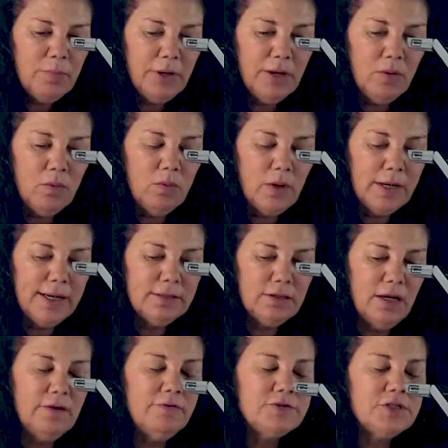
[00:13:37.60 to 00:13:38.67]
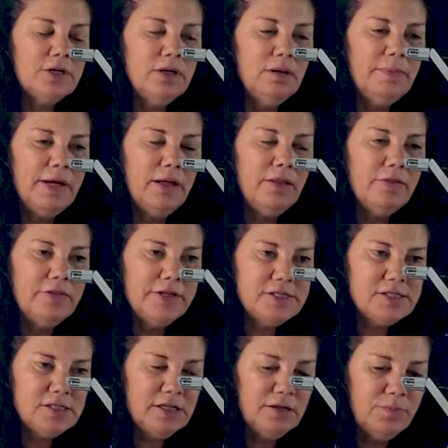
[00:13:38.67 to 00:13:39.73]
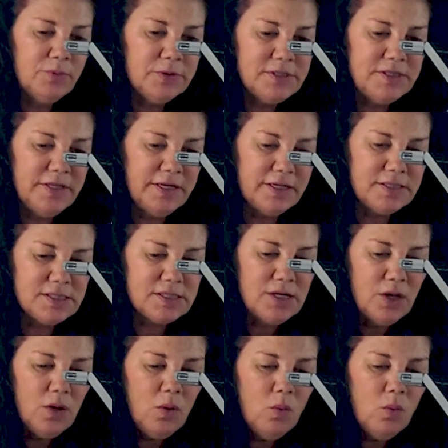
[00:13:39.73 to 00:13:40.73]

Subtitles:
But what I loved about this tip was this.